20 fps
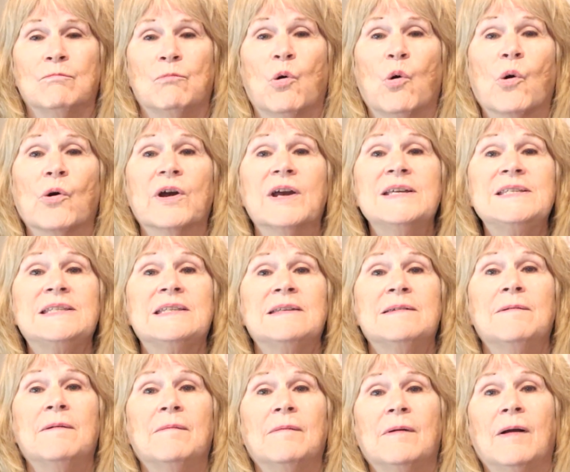
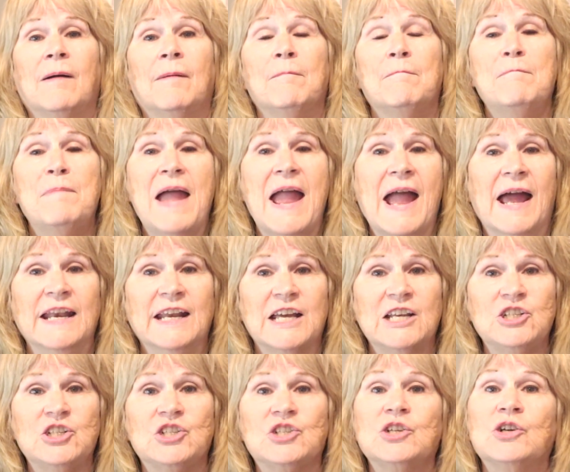Morris
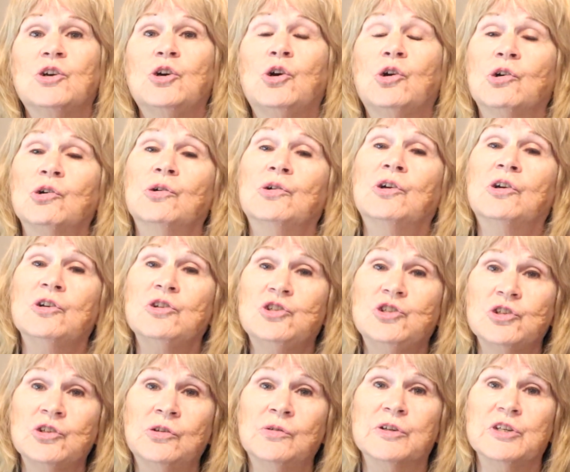managed Kruger
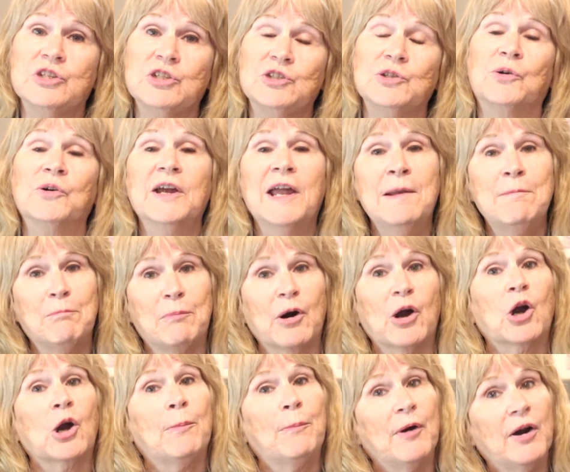Jewelry Store in
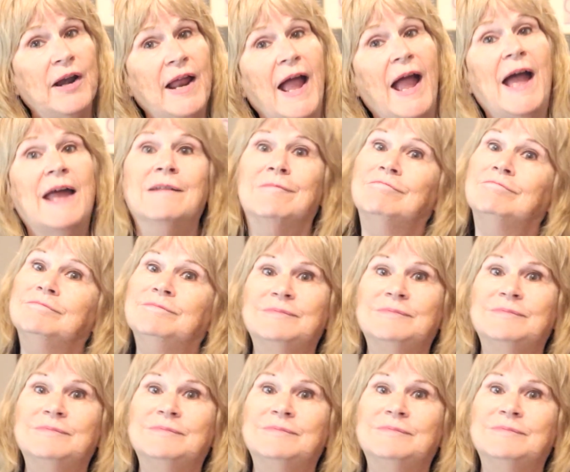Burke Burnett.